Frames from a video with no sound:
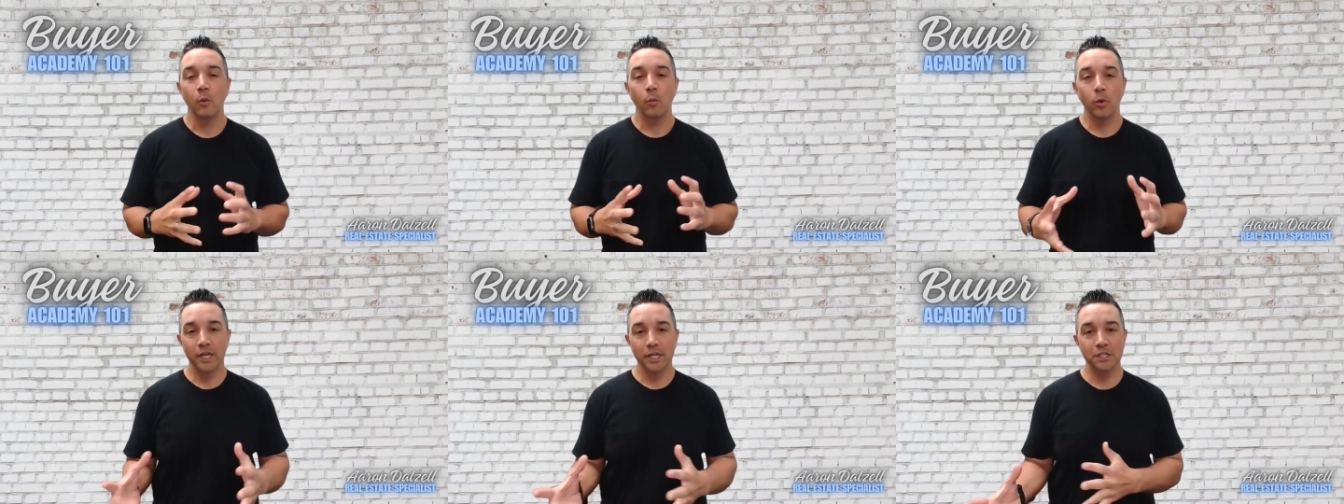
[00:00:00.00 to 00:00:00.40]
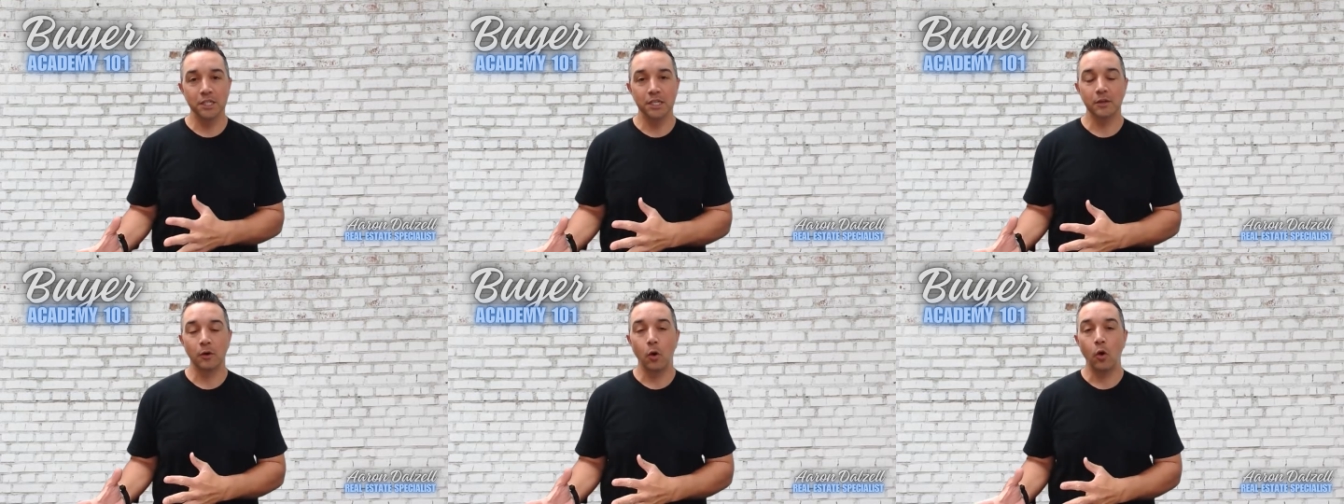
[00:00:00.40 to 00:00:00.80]
We'll get
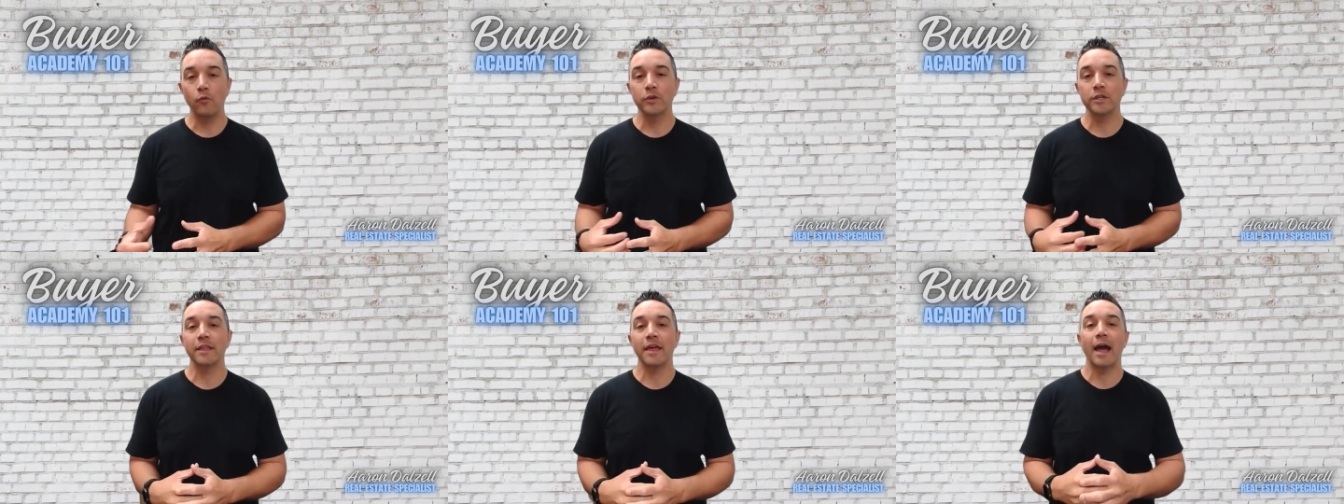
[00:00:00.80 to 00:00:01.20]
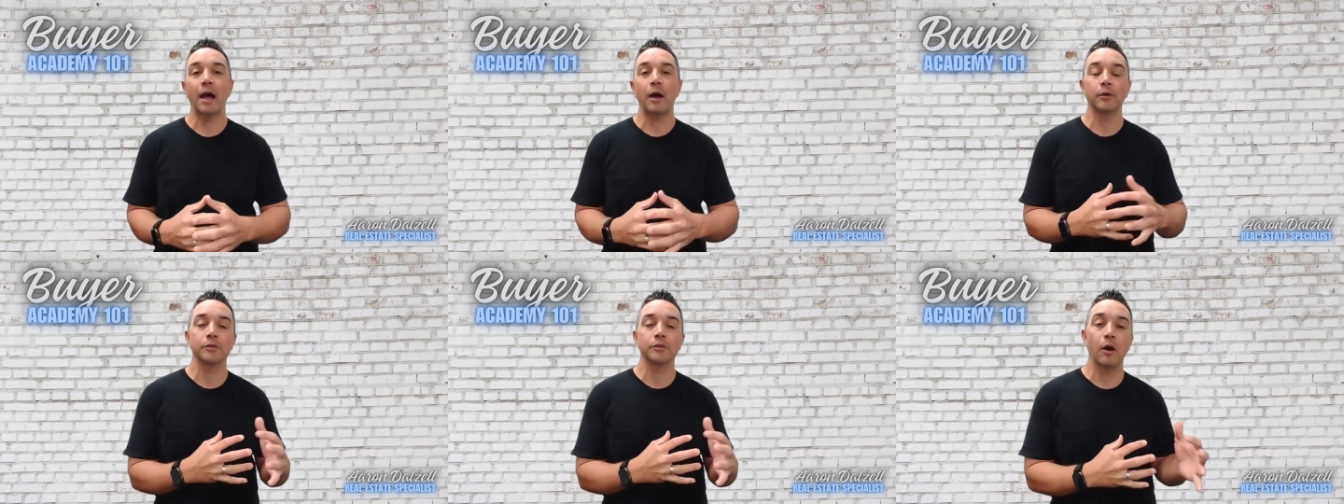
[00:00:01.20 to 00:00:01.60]
you either over to the
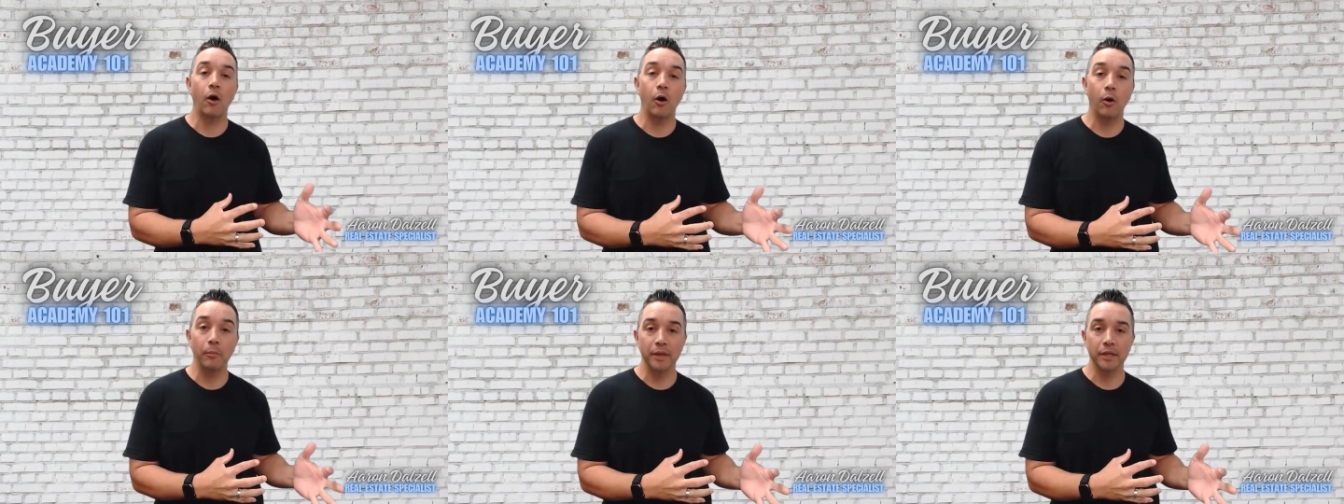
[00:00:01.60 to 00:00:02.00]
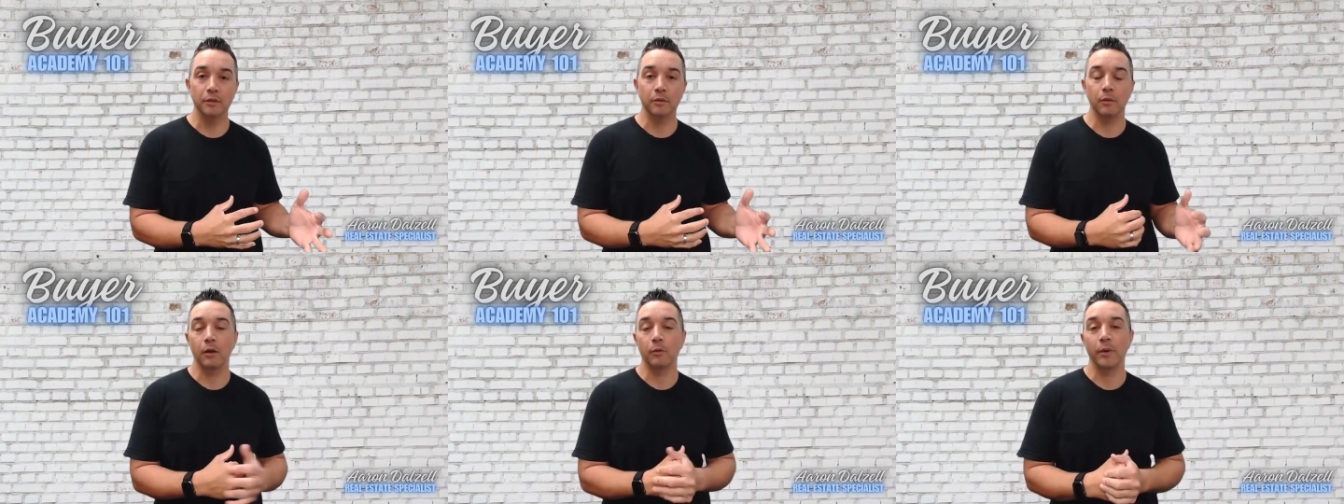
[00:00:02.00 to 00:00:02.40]
house, all make
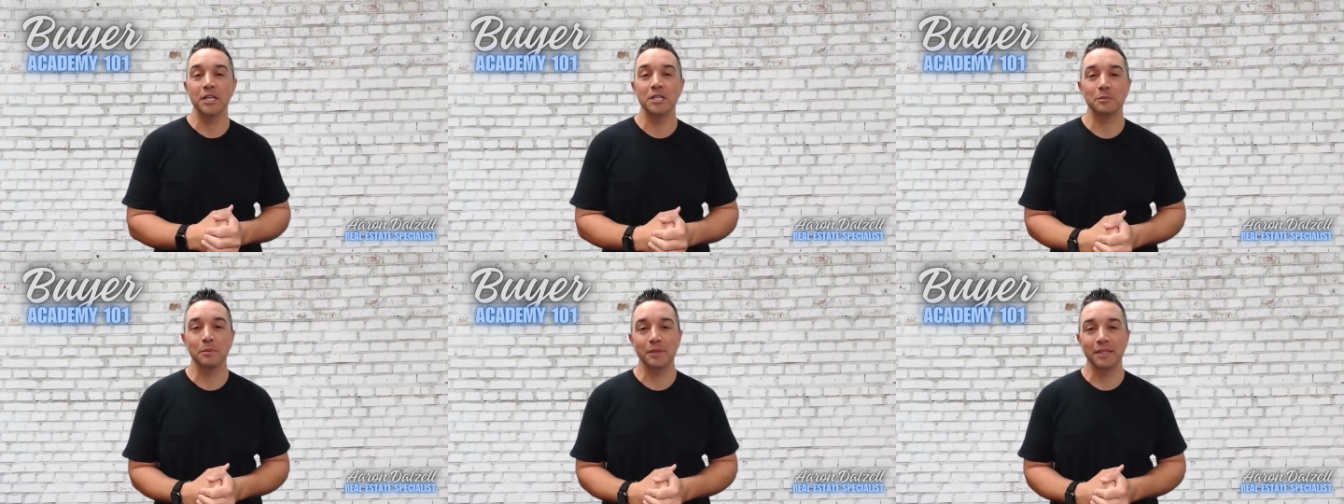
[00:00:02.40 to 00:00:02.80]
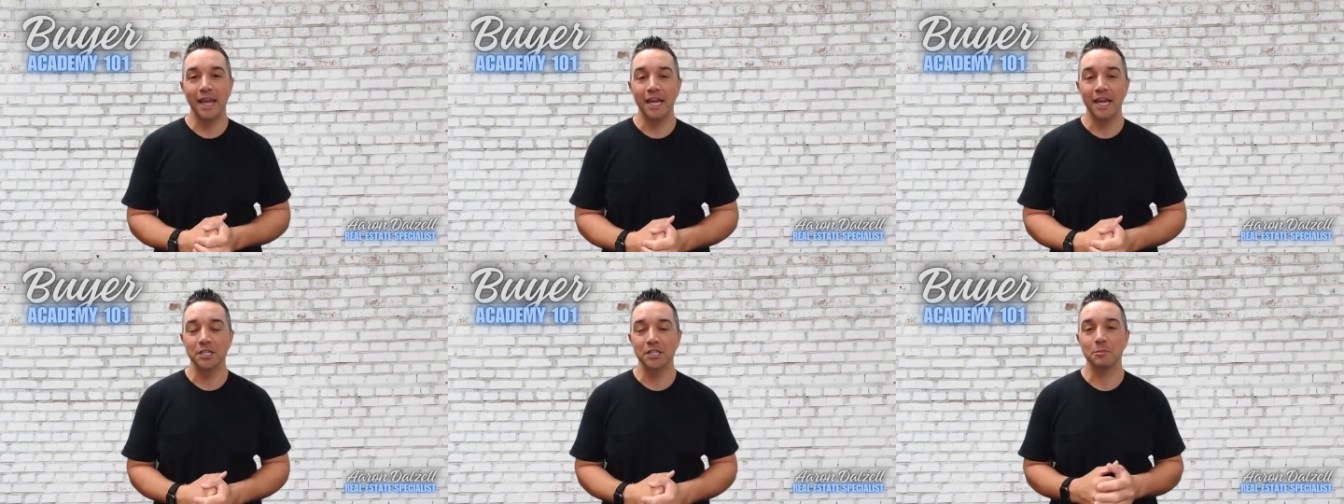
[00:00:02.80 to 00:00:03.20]
your arrangement with
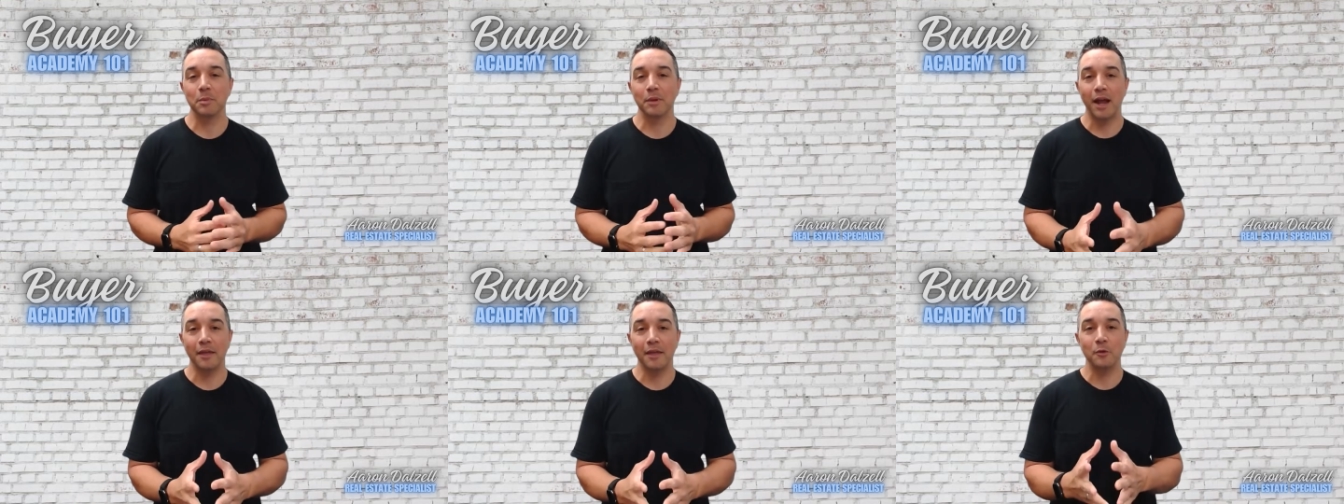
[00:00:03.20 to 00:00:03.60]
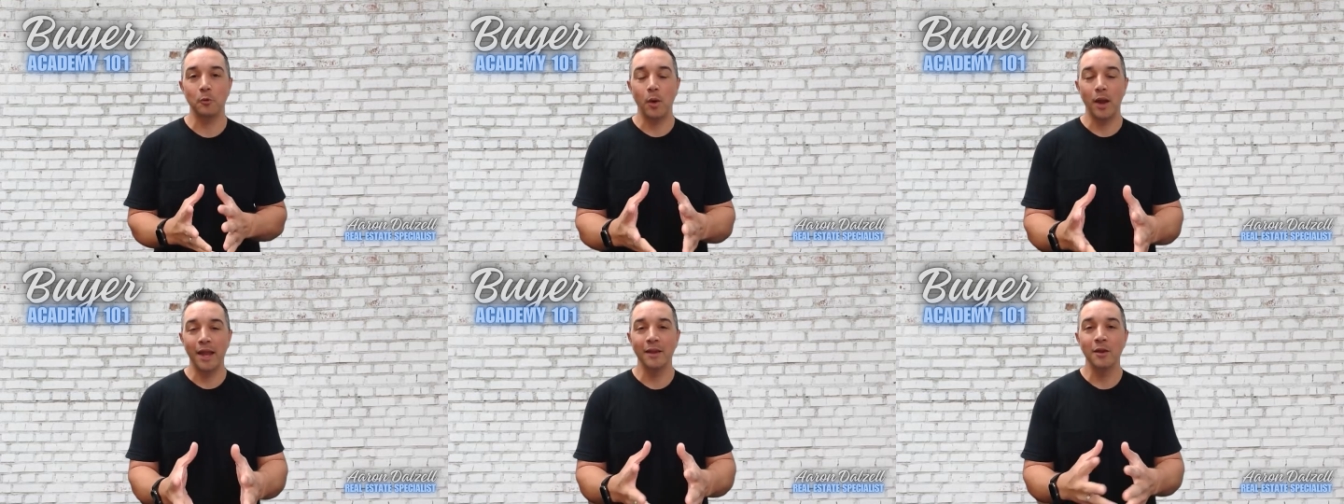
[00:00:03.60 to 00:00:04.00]
the agents, but either
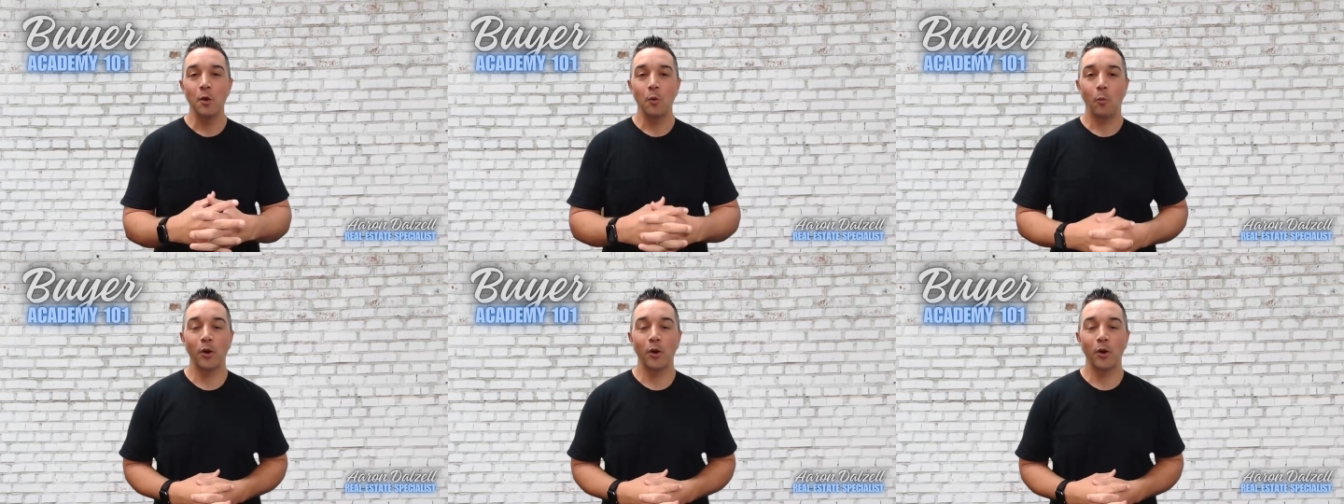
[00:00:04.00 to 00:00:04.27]
way,